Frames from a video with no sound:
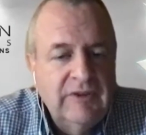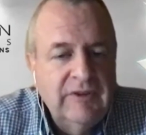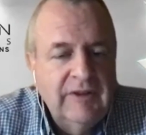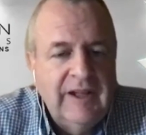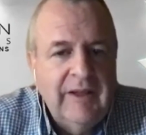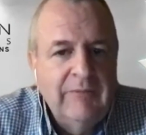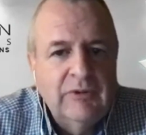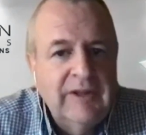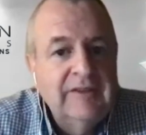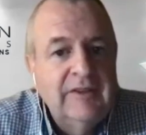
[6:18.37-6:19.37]
You know, I, am
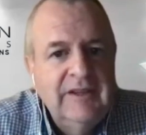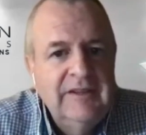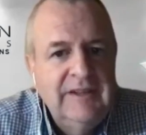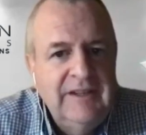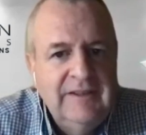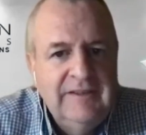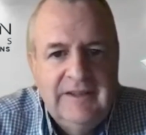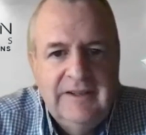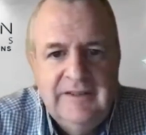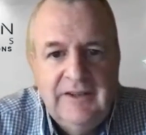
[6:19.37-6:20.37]
sort of like the the
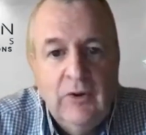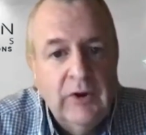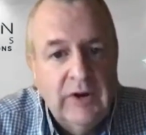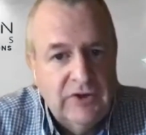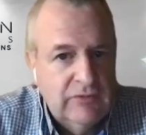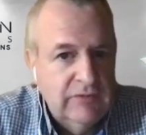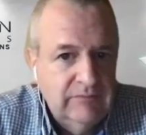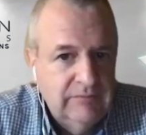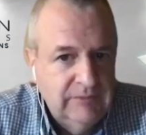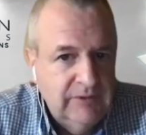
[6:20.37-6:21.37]
the the orchestra,
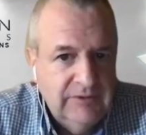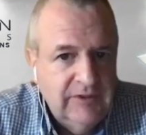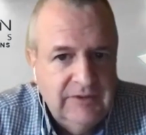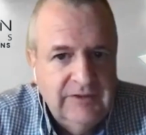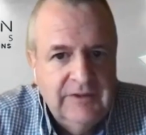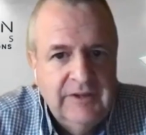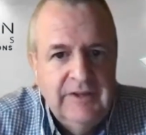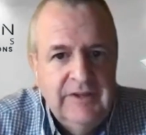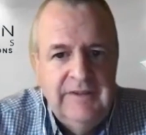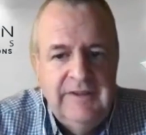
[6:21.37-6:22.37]
you know, the
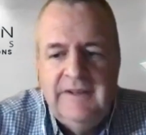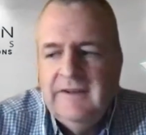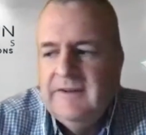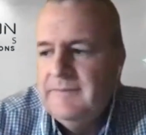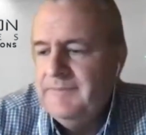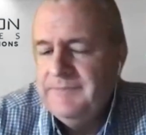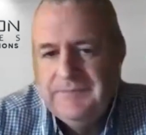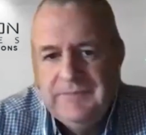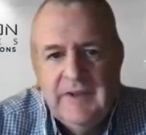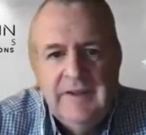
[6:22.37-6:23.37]
the um,
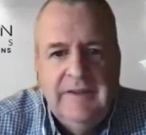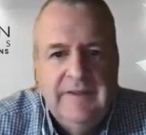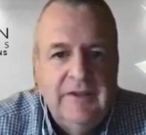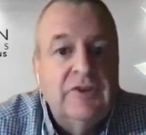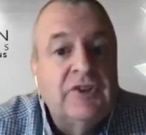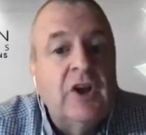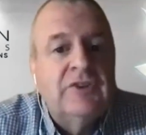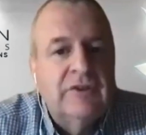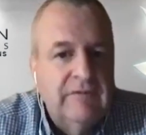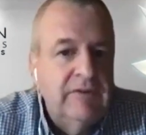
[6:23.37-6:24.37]
the
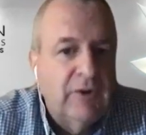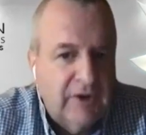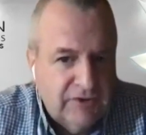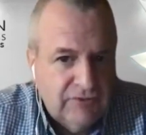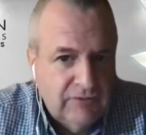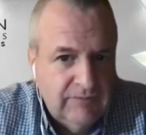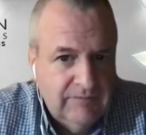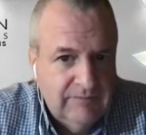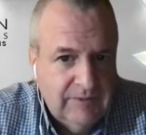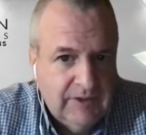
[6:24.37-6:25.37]
conductor of an orchestra.
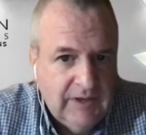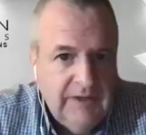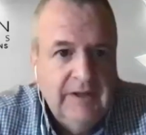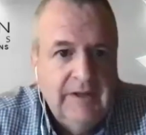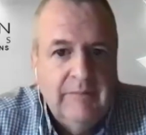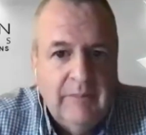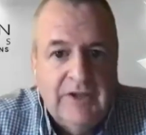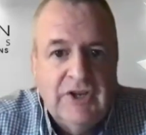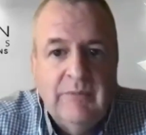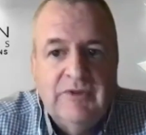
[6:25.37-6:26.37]
Okay. My
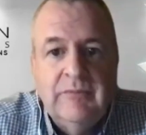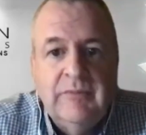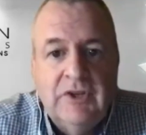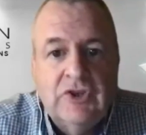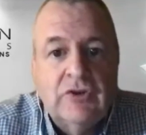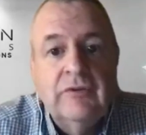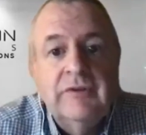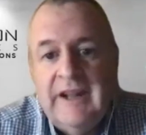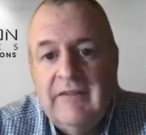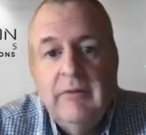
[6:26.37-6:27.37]
job is to make sure
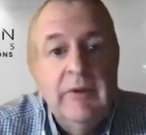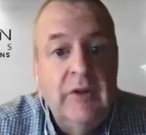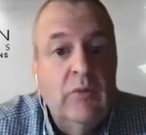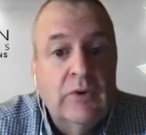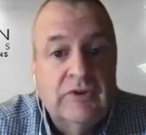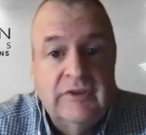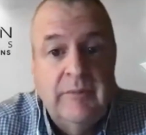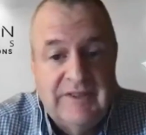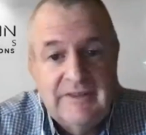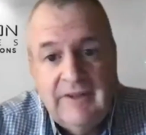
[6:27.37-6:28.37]
that everybody works to the
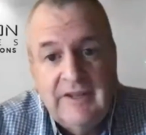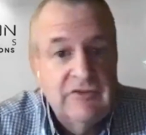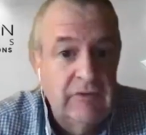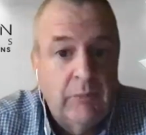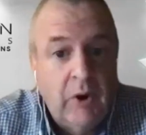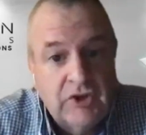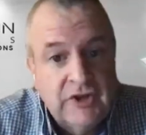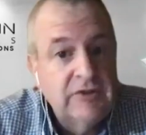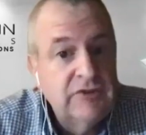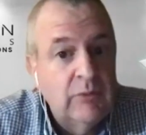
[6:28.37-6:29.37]
best advantage of the
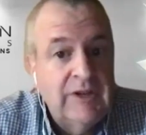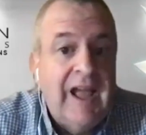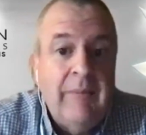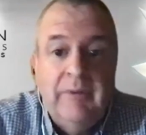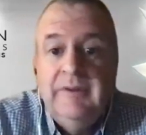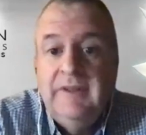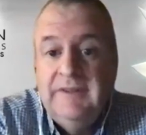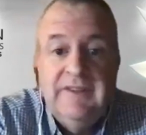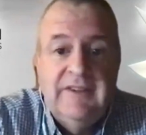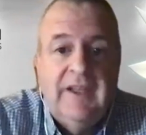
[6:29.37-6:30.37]
project. So what happened in
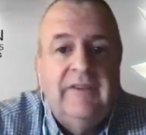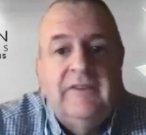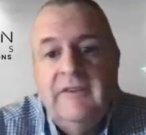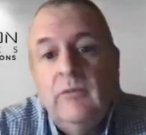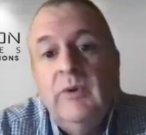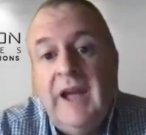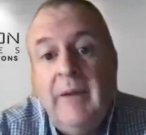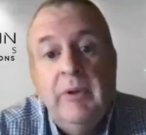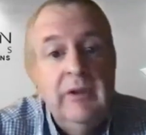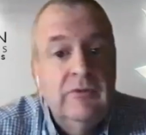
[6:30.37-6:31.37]
this case is when
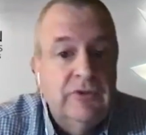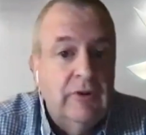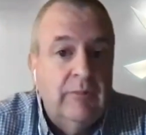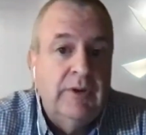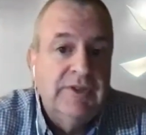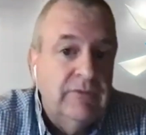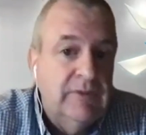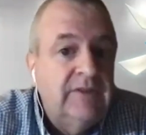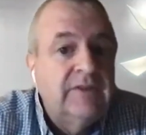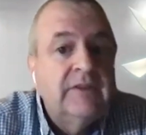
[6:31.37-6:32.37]
Apollon saw a press
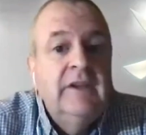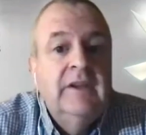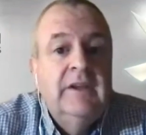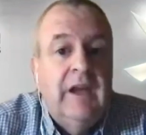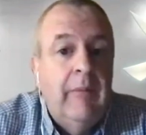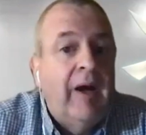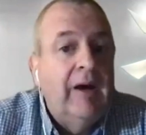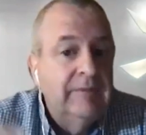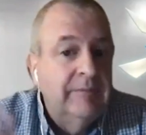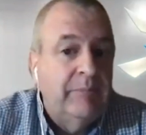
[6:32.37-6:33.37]
release
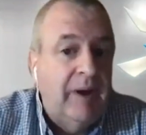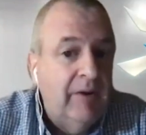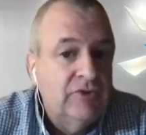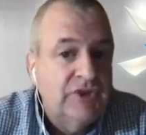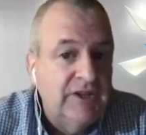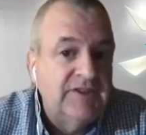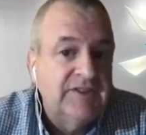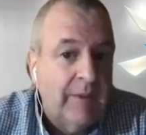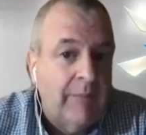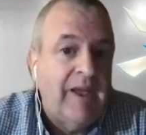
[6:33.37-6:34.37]
about
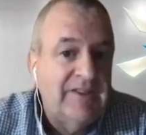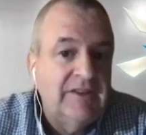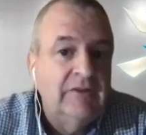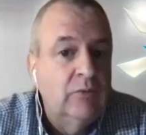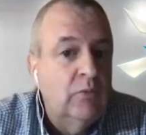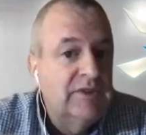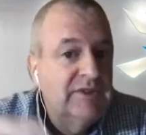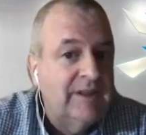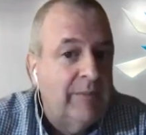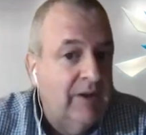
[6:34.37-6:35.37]
pyrogenesis capacity to do
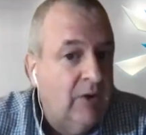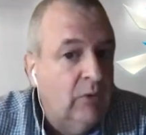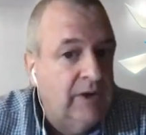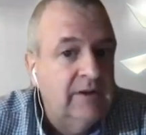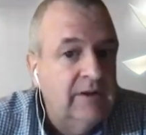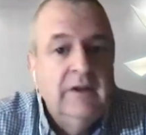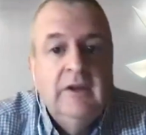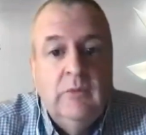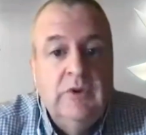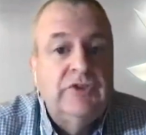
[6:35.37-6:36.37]
one-step encoding,
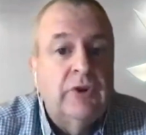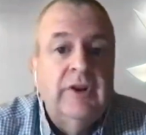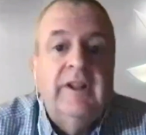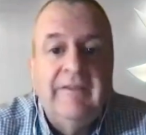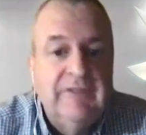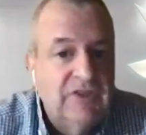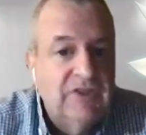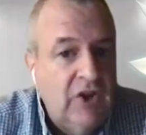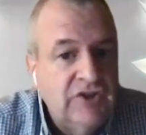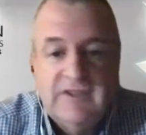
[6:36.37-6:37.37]
we started to have
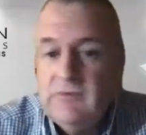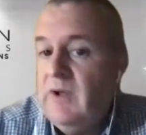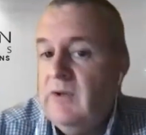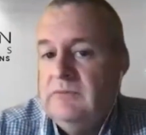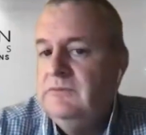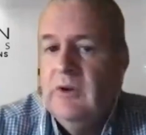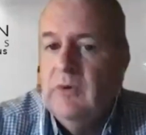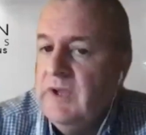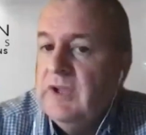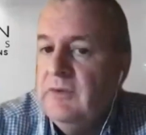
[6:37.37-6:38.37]
discussions as well. You know,
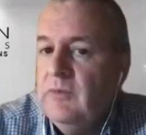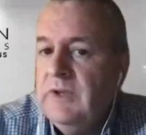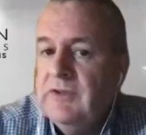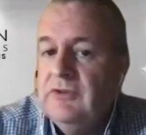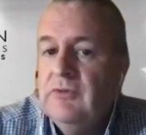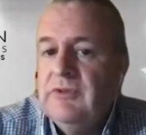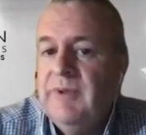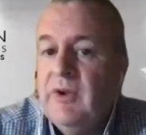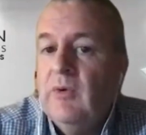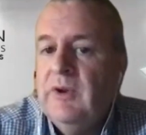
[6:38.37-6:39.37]
we could we could do some
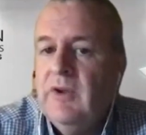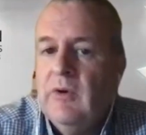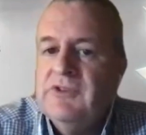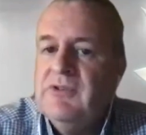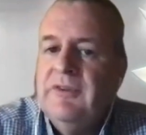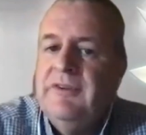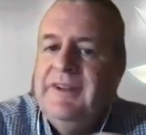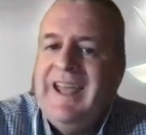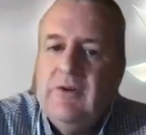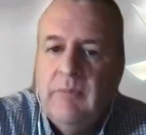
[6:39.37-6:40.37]
encoding also in our
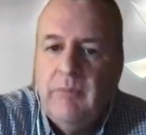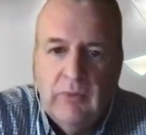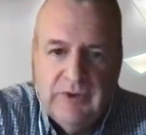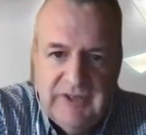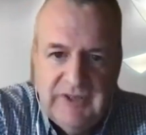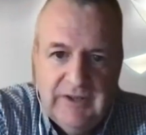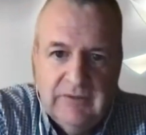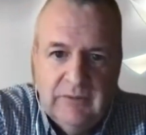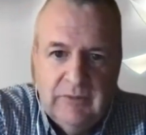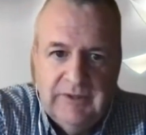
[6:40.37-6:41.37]
nano
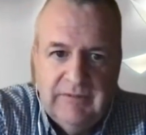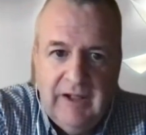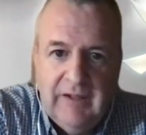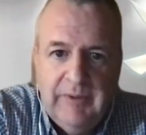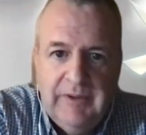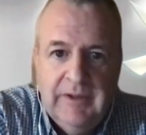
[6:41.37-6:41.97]
silicon that we're developing.